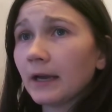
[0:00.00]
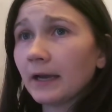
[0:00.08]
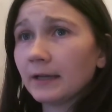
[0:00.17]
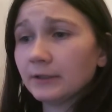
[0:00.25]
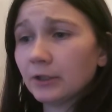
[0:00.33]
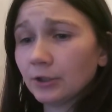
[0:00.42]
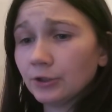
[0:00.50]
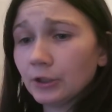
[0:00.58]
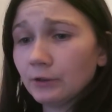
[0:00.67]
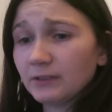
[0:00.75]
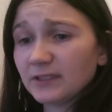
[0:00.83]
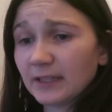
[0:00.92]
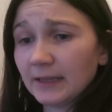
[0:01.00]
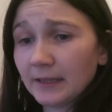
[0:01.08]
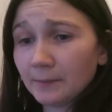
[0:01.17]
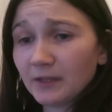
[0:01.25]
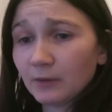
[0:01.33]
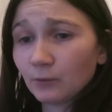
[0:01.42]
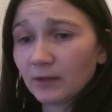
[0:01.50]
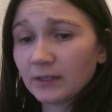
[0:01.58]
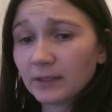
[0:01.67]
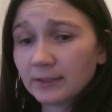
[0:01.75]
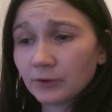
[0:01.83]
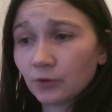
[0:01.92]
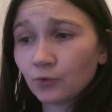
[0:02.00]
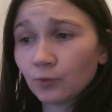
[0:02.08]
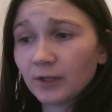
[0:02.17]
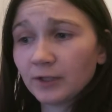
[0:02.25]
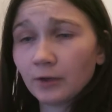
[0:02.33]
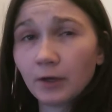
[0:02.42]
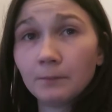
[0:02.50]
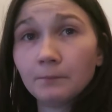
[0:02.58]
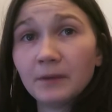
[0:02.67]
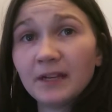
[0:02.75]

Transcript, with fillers: and I know it's the limit when it gets to 29